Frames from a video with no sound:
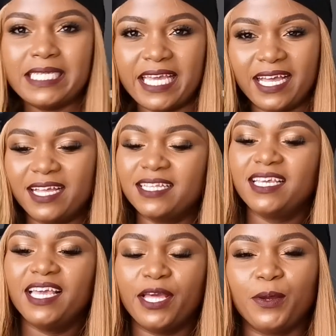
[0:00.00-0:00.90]
Yeah.
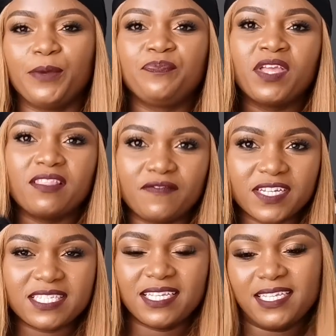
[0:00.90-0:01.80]
Anyway, the
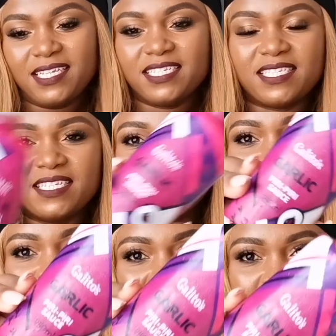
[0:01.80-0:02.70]
first thing is this
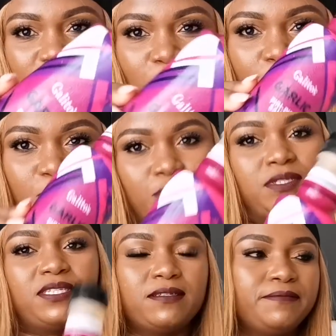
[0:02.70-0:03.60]
Galitos
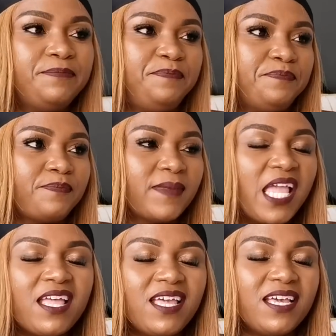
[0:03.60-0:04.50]
sauce.
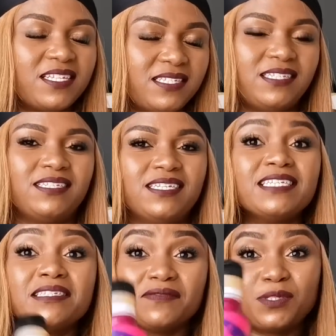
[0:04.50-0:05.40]
As in,
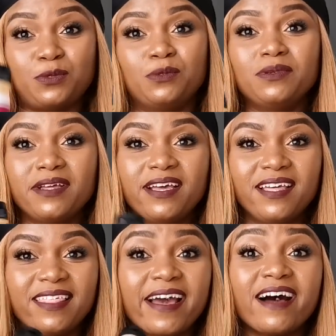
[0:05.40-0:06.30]
easy V2,
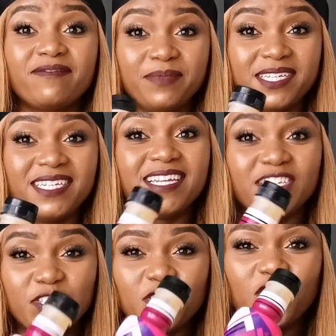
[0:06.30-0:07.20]
they have me in a
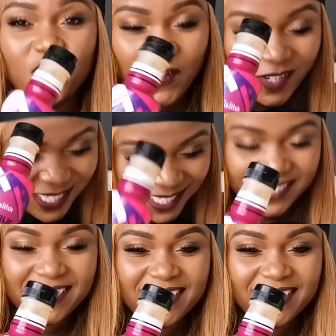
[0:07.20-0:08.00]
chokehold.